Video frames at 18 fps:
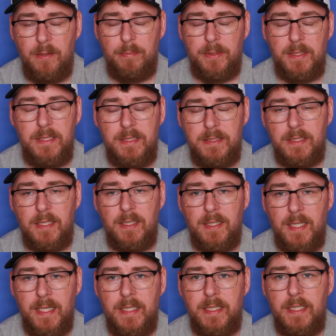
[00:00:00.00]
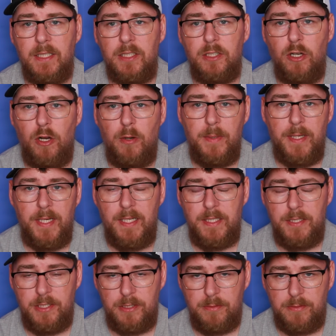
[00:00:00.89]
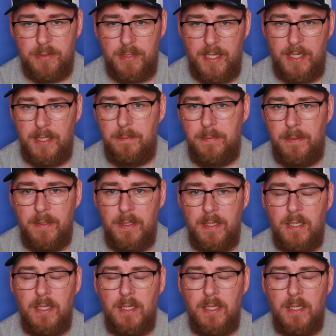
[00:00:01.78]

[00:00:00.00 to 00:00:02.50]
Please like, comment and subscribe.